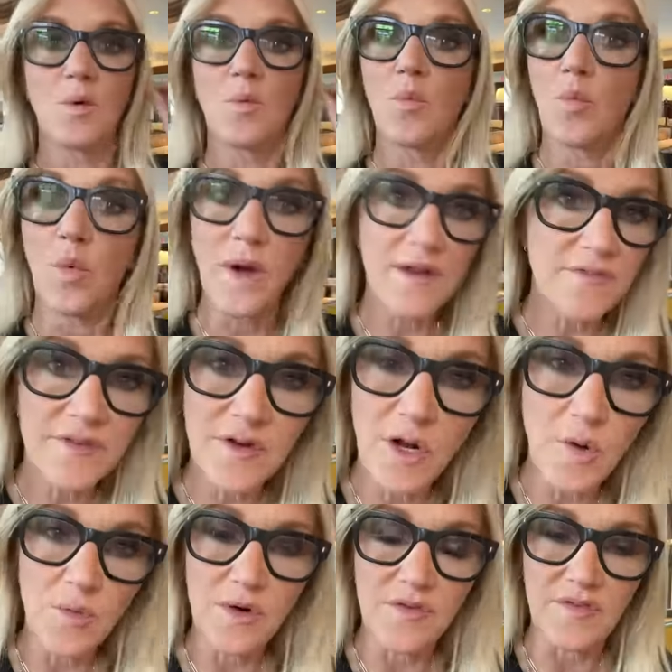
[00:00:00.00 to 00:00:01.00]
What if it
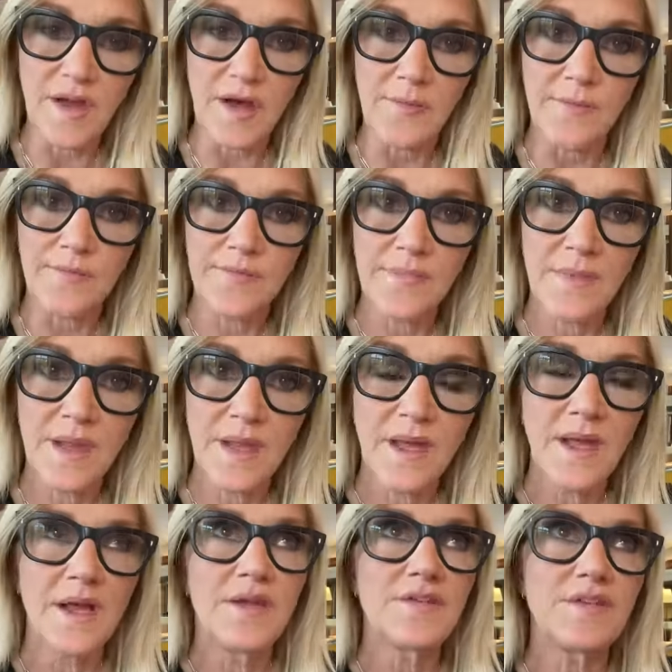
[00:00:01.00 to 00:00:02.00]
all works out?
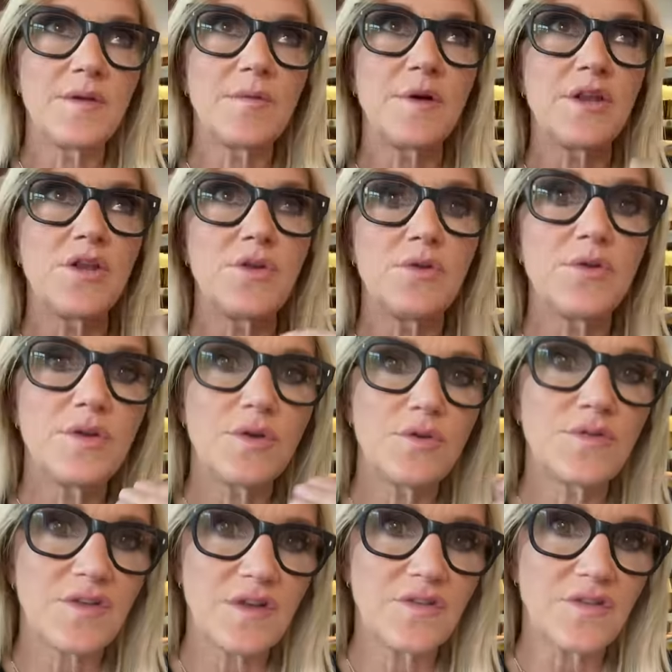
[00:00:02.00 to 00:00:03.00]
See, when you
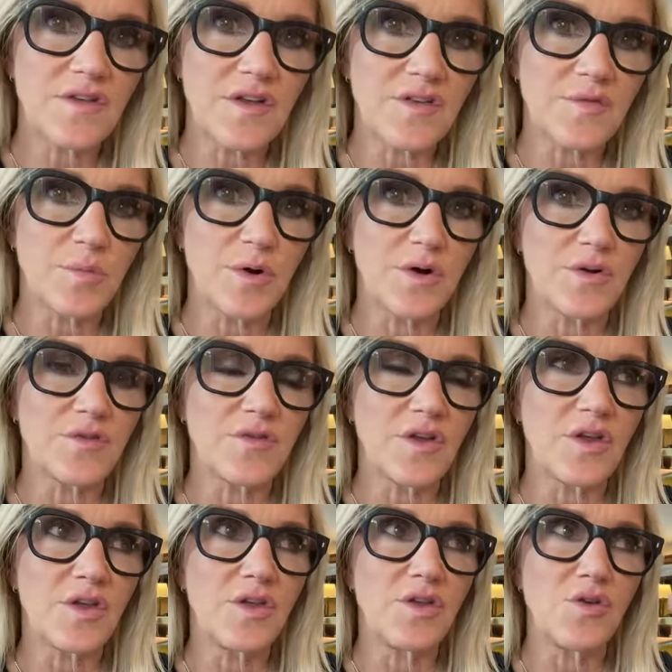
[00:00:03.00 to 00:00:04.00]
use these six words,
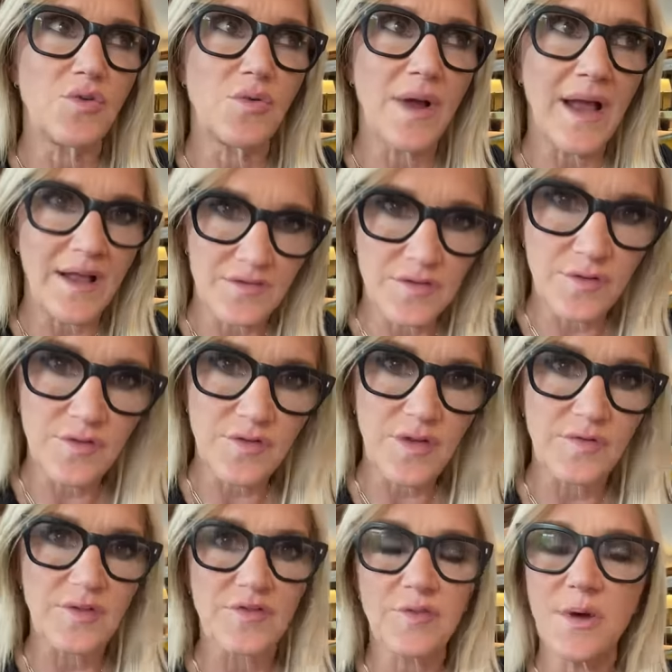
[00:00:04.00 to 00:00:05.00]
you ask
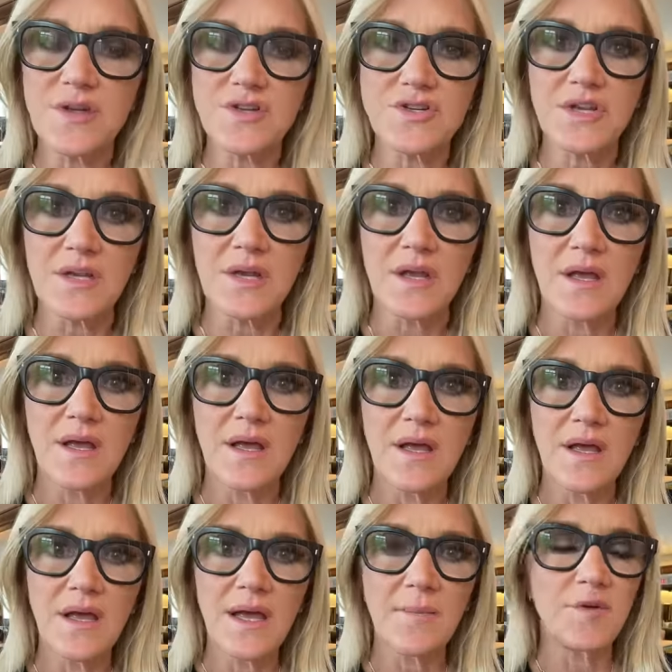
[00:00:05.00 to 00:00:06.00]
yourself this question.
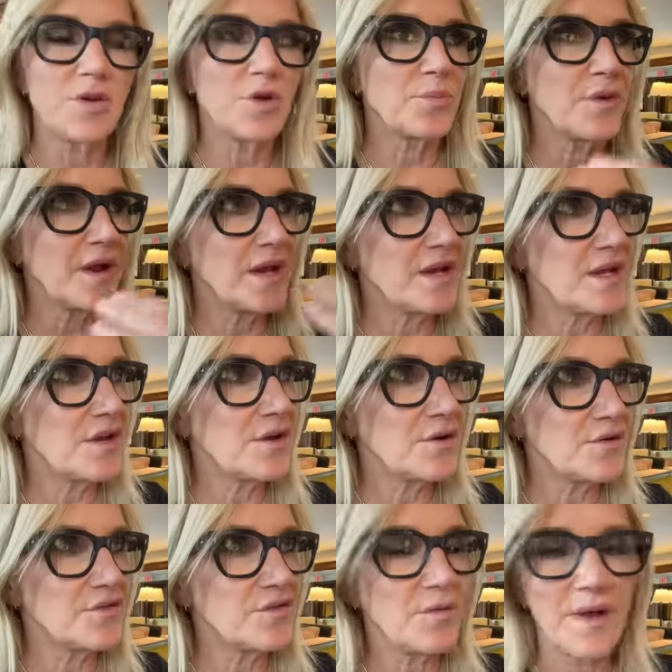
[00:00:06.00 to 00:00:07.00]
And when your brain
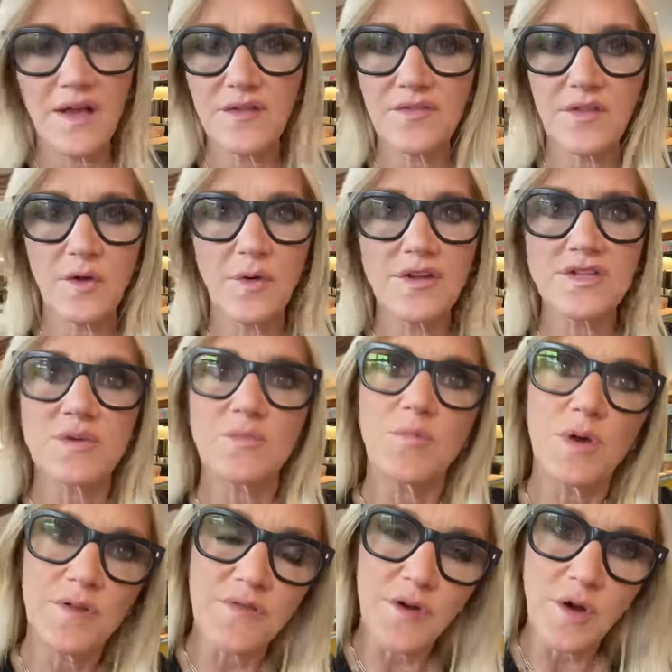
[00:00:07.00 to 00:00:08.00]
hears you ask the question,
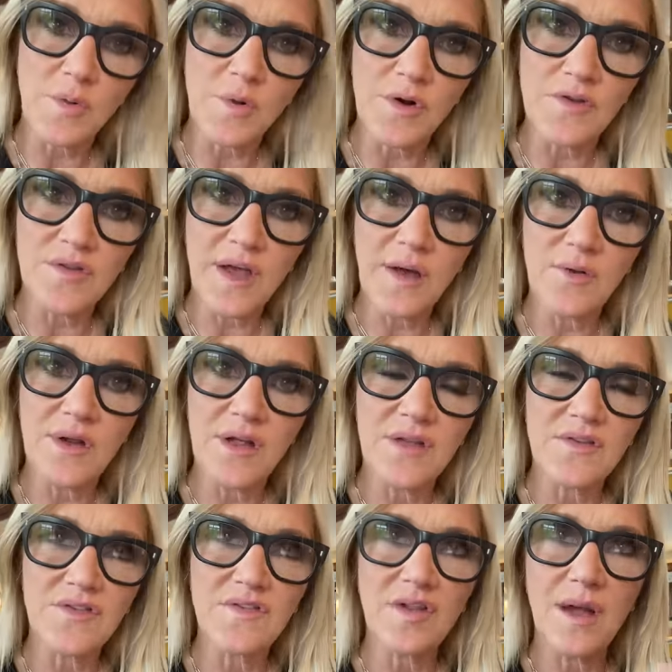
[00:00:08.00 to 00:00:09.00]
what if it all works out?
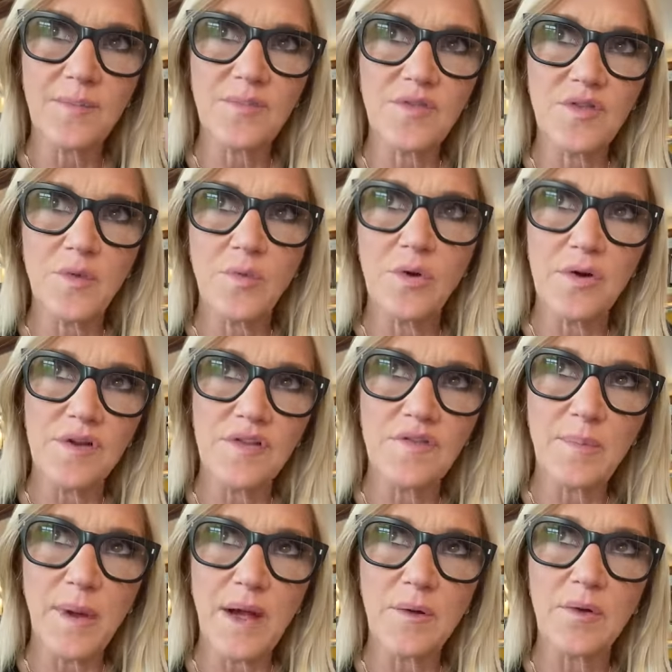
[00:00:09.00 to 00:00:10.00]
It stops the worry
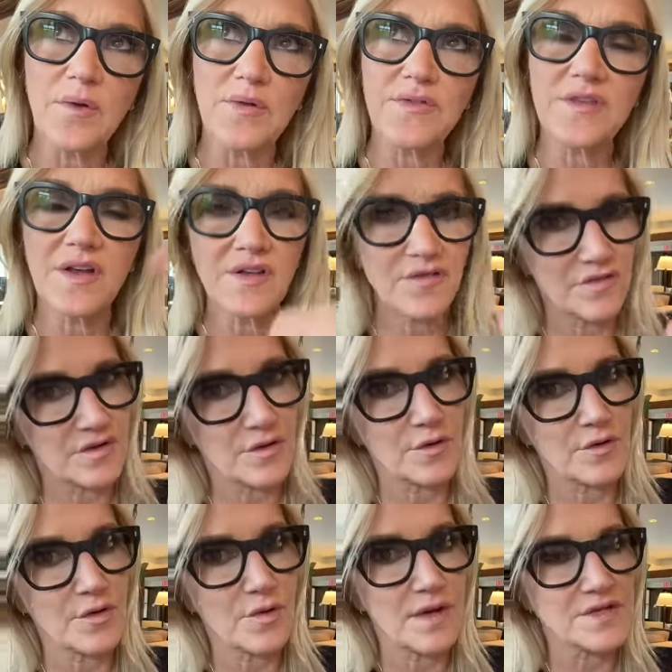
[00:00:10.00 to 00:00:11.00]
spiral to consider
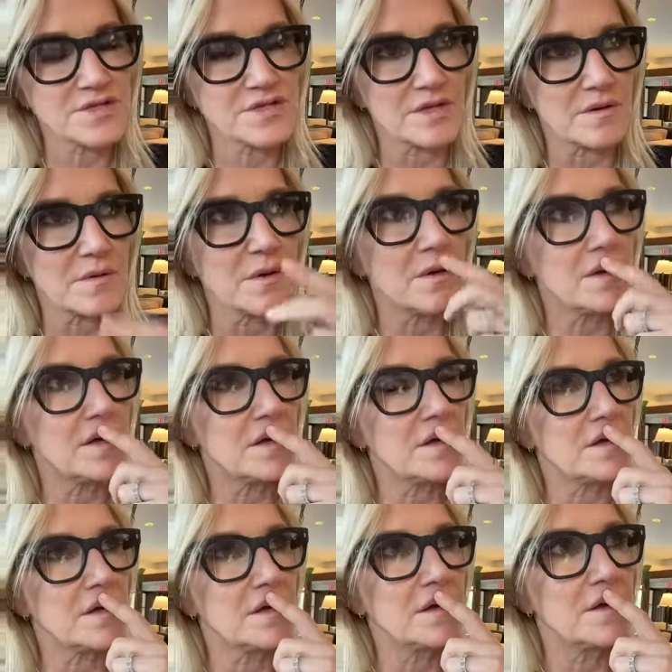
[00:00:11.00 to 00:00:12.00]
the question.
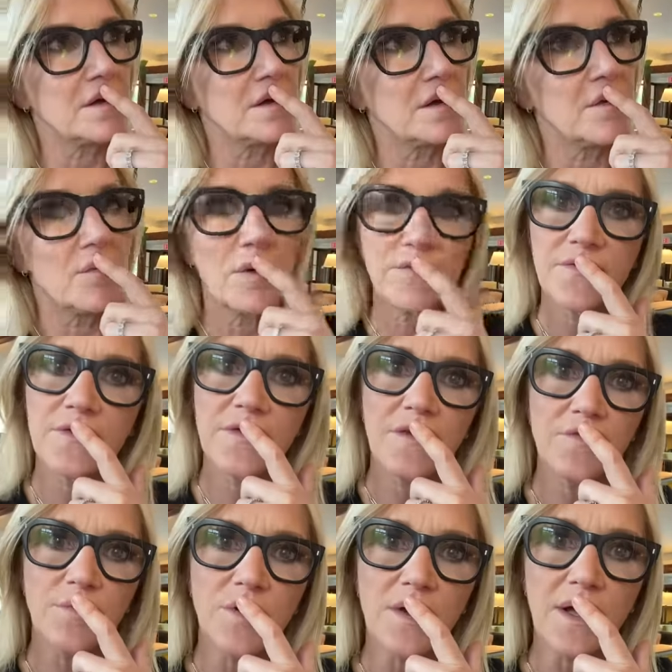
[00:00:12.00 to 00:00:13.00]
Huh, what if it
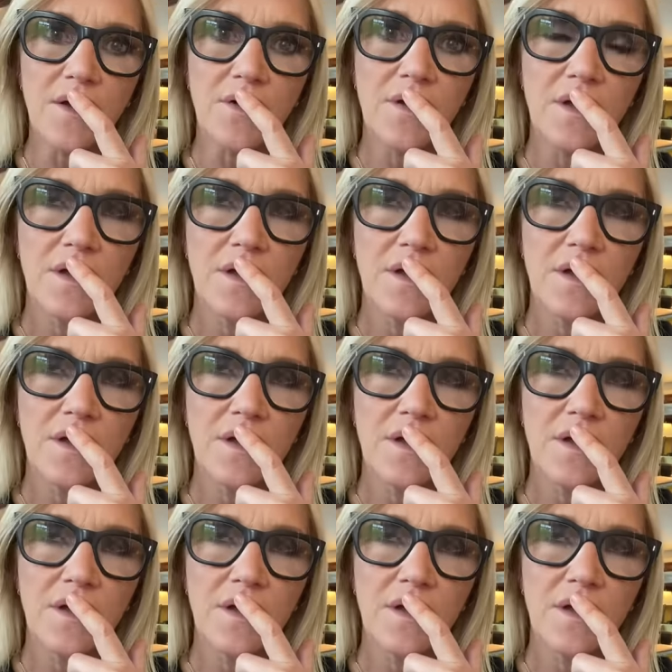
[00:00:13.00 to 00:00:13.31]
does work out?